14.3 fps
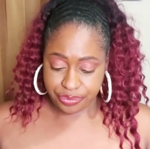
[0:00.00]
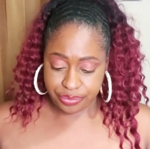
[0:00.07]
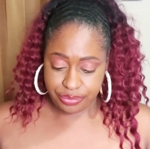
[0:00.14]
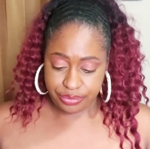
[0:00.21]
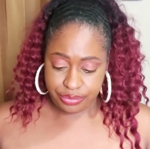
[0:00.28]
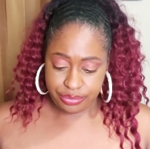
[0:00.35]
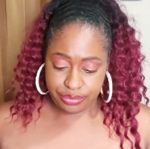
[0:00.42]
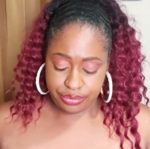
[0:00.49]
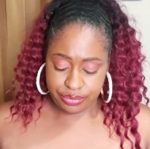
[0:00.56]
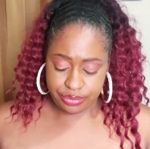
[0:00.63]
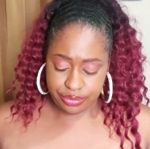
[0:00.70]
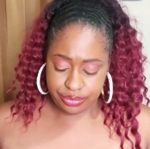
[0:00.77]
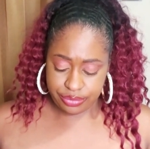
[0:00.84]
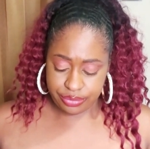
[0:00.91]

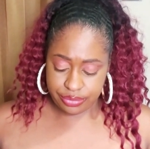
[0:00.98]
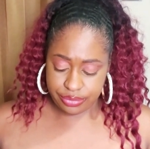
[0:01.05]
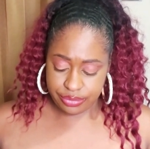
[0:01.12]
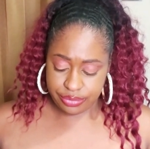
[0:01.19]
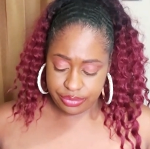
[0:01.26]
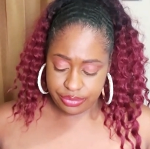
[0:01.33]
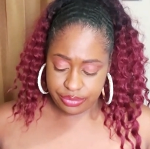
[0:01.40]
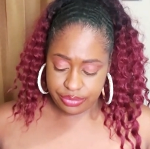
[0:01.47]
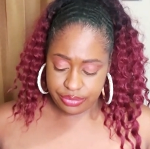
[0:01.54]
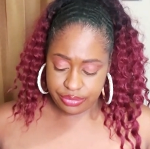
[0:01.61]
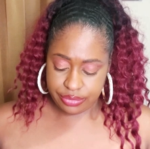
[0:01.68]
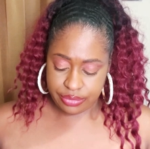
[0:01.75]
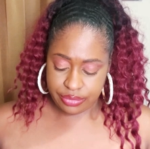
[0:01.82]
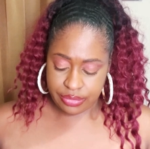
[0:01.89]

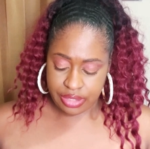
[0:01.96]
[no speech]